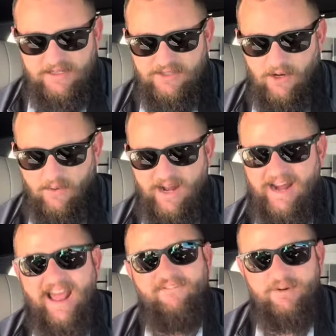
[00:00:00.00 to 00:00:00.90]
So
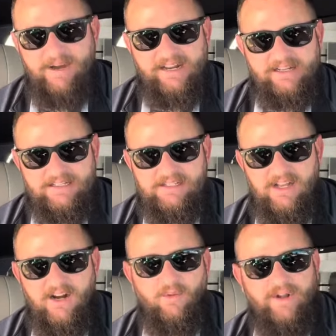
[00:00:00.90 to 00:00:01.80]
not everybody is
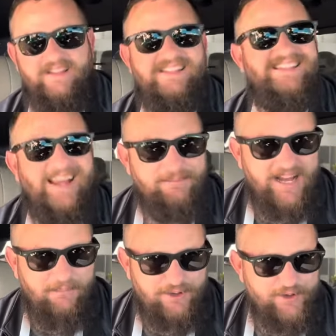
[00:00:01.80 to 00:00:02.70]
stuck with the same
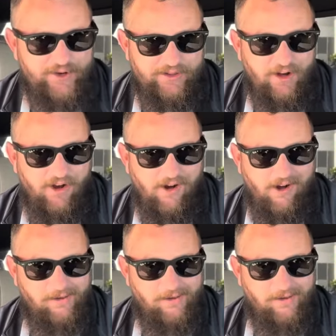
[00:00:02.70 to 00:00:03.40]
temperature in the car.